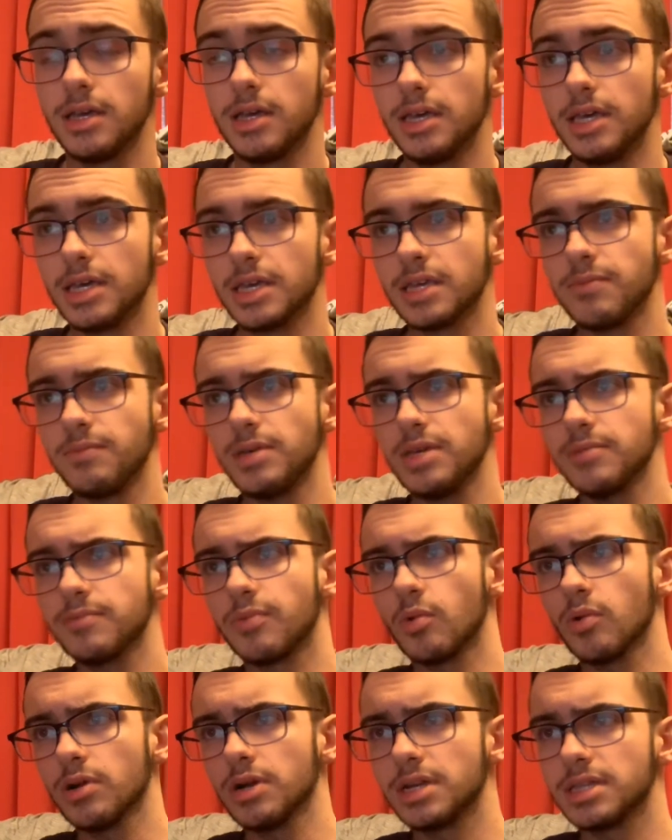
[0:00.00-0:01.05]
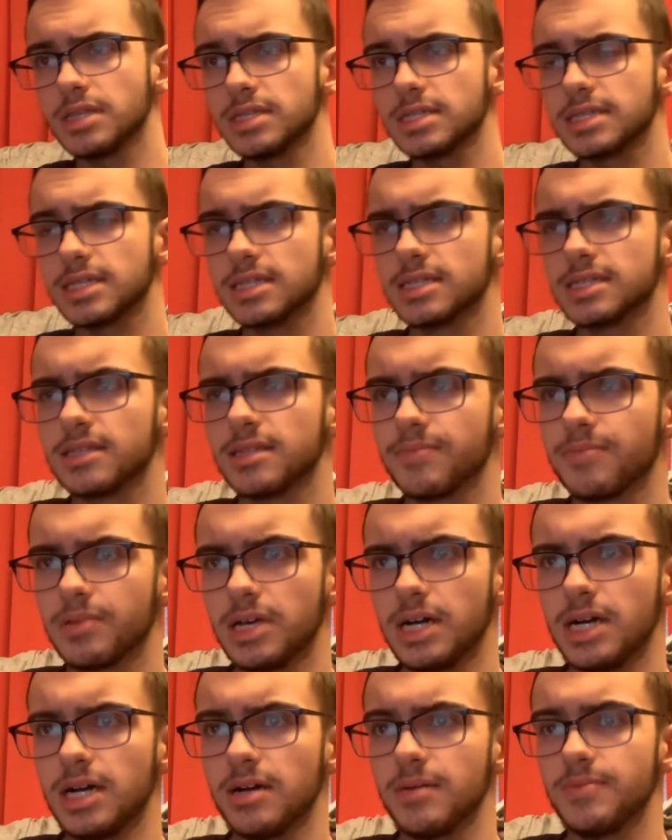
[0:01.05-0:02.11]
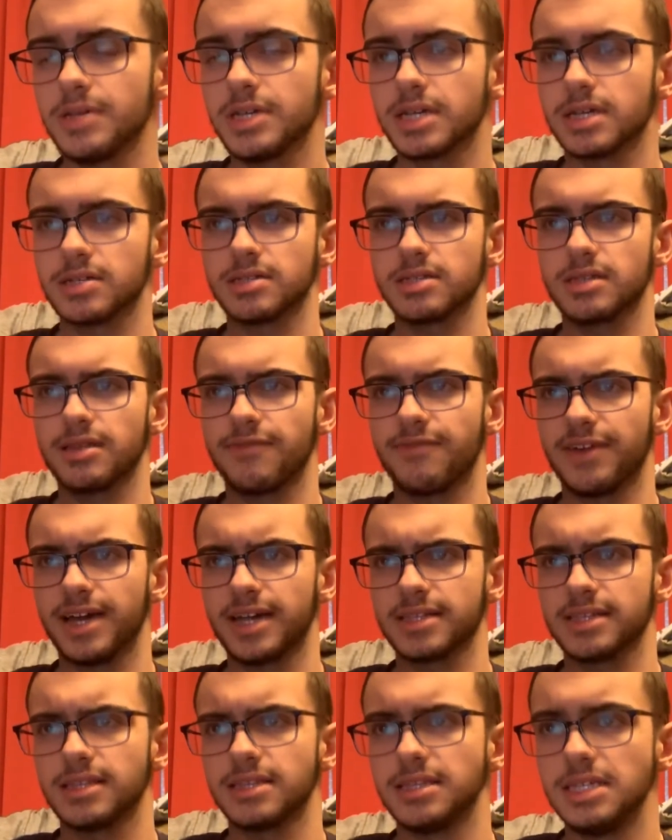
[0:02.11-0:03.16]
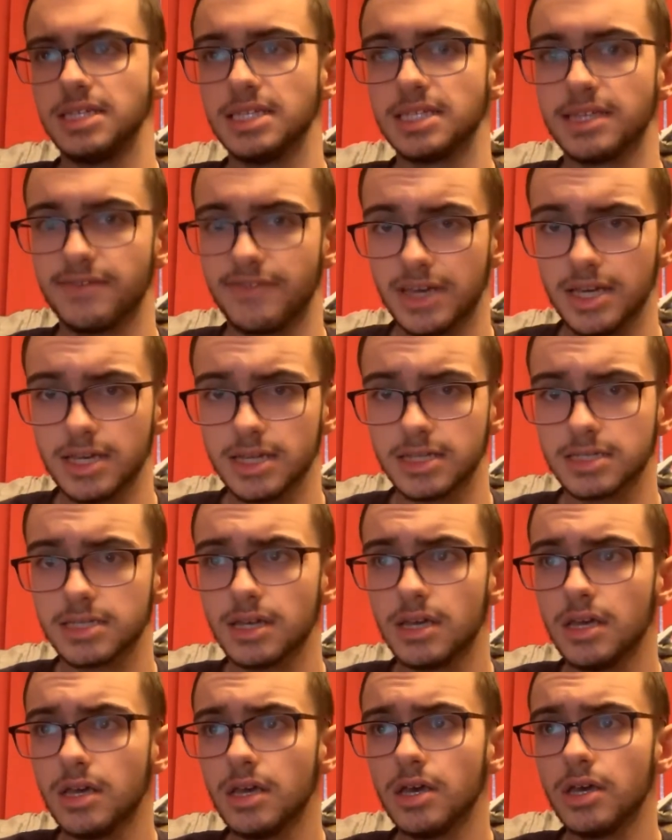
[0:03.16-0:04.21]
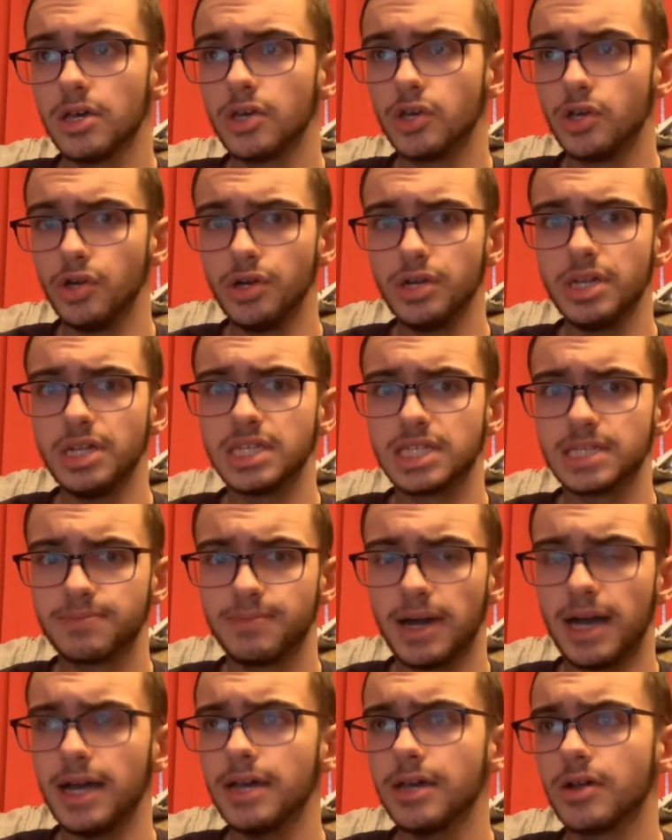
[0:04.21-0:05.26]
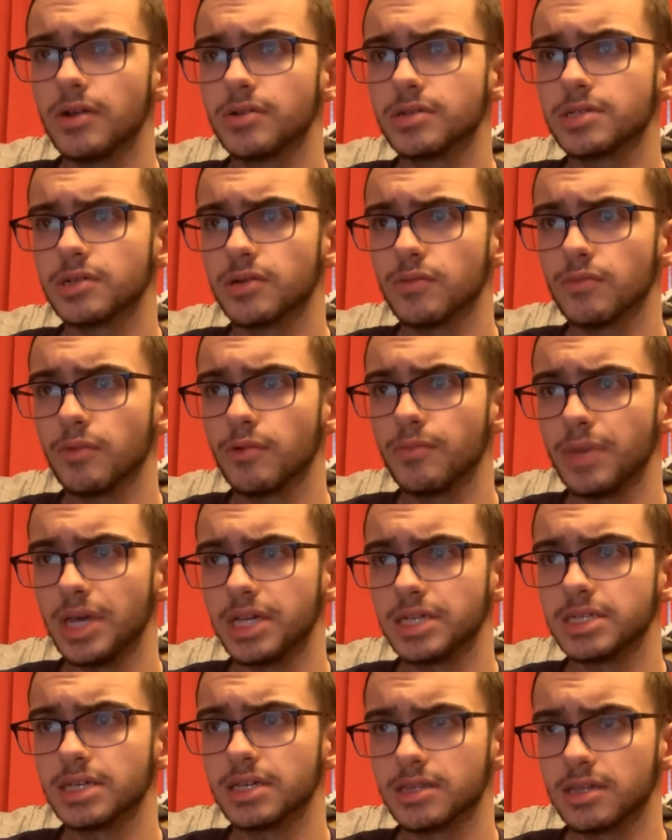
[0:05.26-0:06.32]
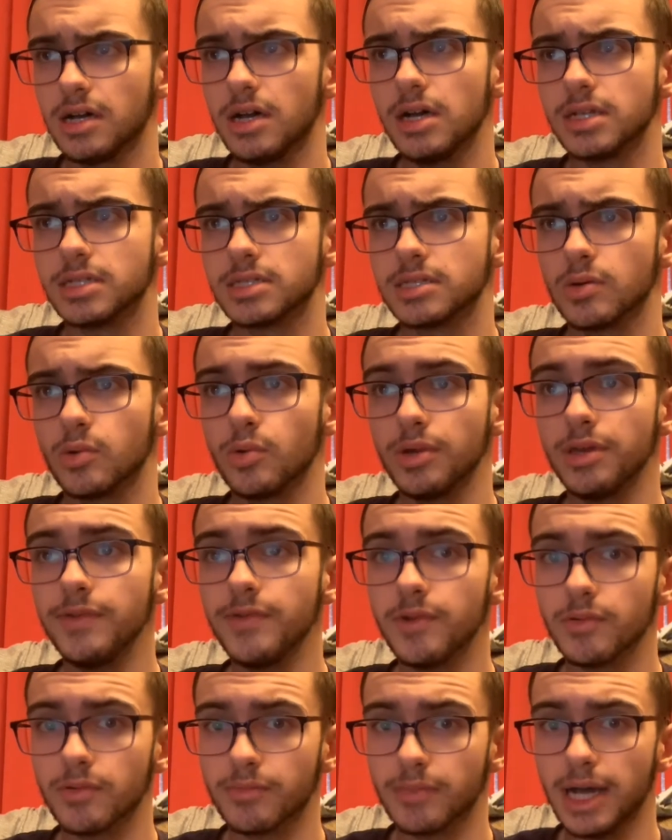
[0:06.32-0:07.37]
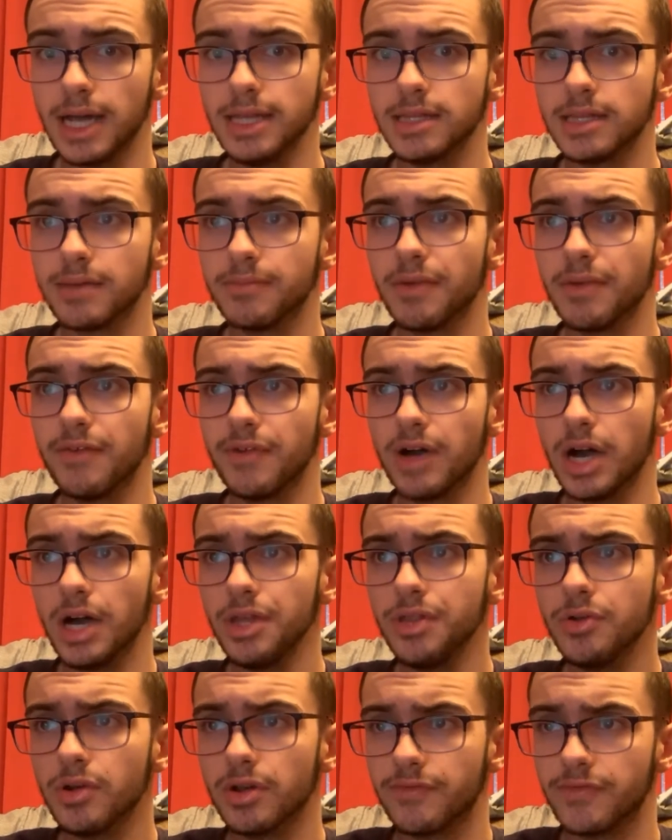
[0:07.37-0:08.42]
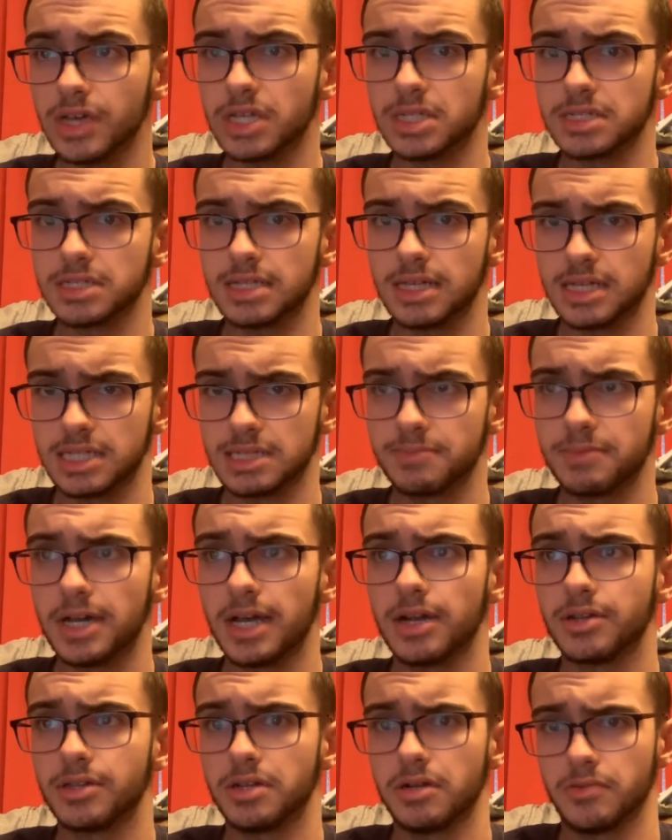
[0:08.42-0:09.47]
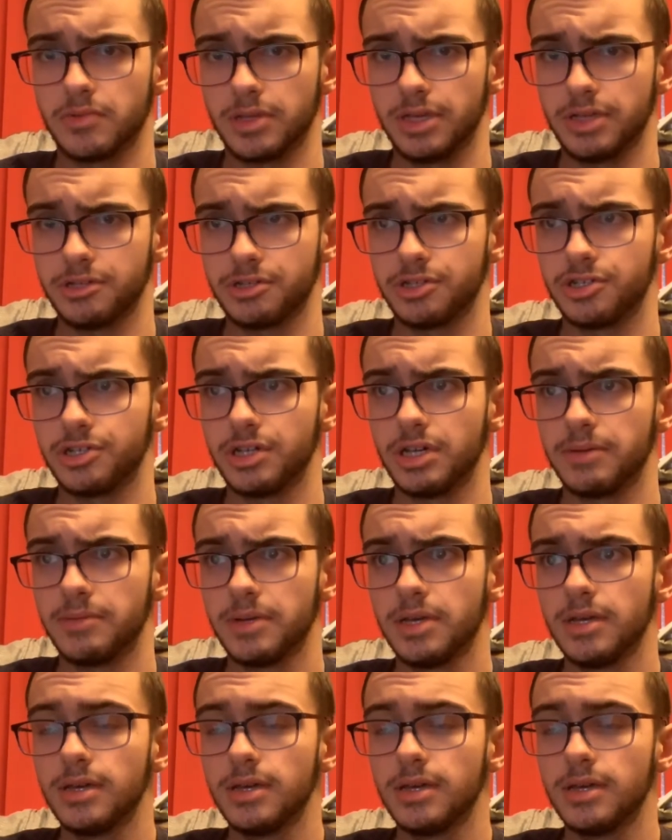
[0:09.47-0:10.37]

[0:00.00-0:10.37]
It can be important in the sense of the plot because of the fact that these events could inspire some romantic thoughts or even remind them of other events that inspired their relationship.